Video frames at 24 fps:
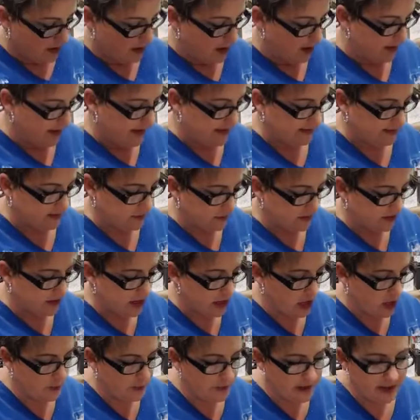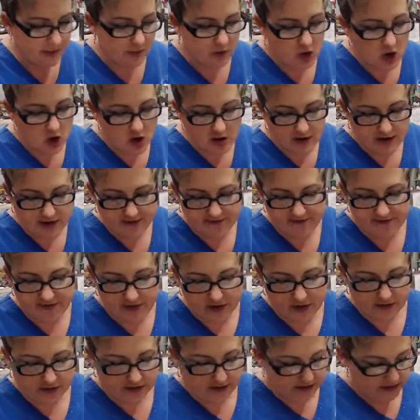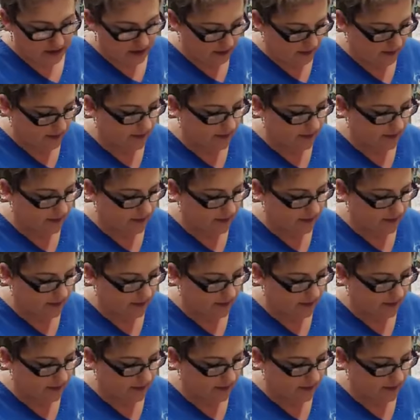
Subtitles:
Okay, so we're going to open up Garnet first.